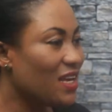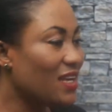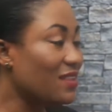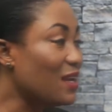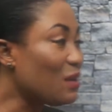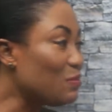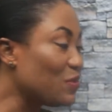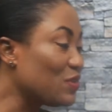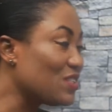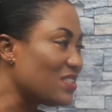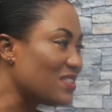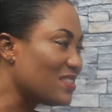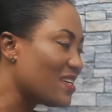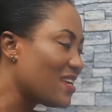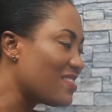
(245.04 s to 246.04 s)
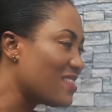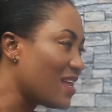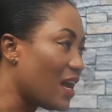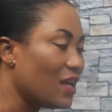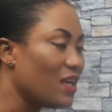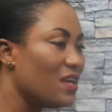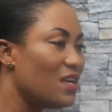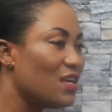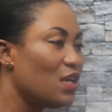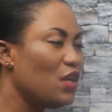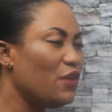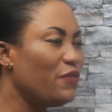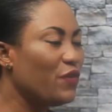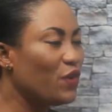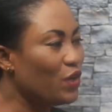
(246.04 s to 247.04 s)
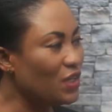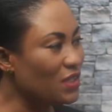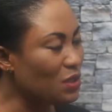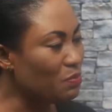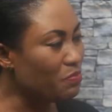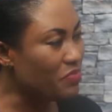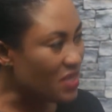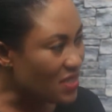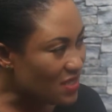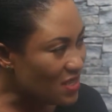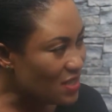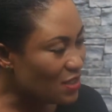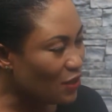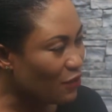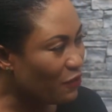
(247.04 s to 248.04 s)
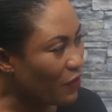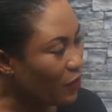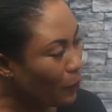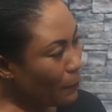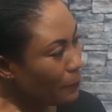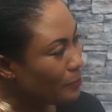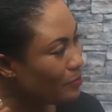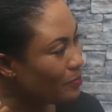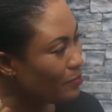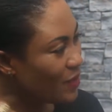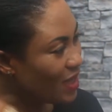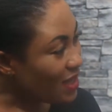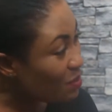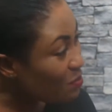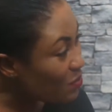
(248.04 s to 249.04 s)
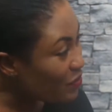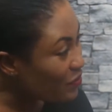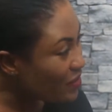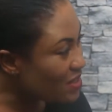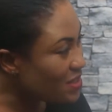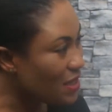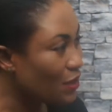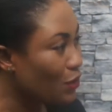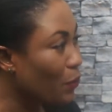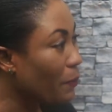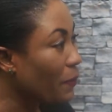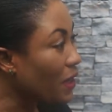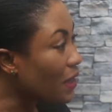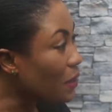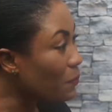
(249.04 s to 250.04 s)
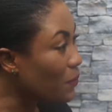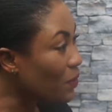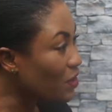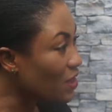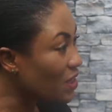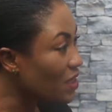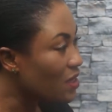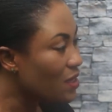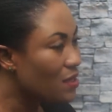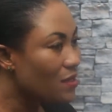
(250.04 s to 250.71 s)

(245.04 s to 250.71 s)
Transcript: In that book, she said that if you're in the business of making movies and not making money,